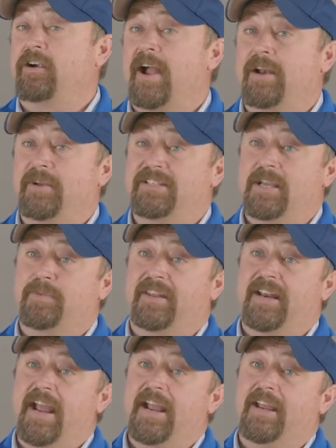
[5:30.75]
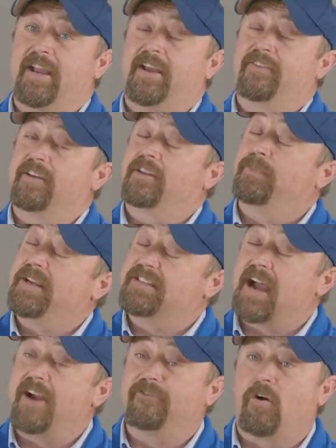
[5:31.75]
agronomy tip of the day is at the
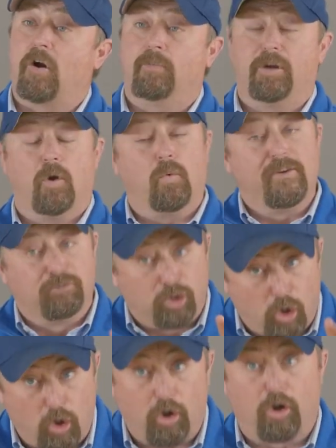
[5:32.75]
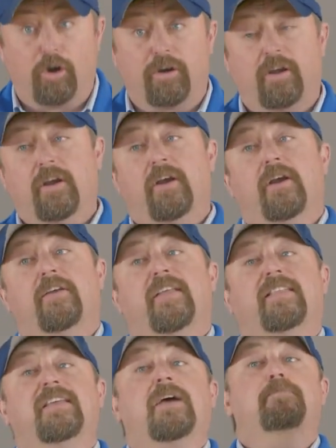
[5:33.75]
PTI farm, you know, we've learned
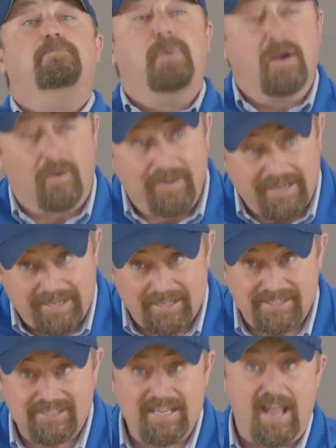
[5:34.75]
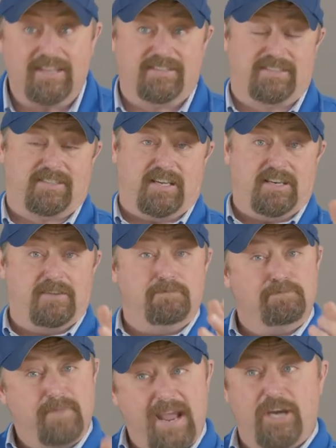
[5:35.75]
that the ability to sense and to
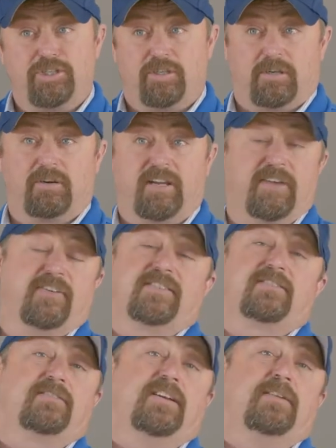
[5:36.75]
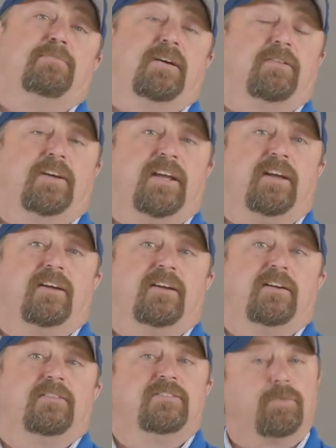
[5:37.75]
measure give us the ability
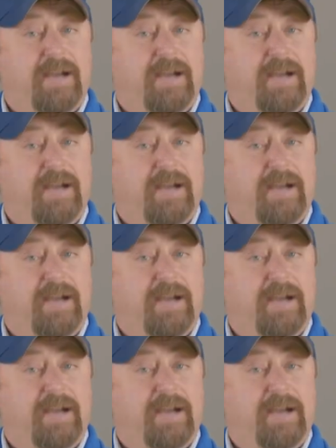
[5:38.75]
to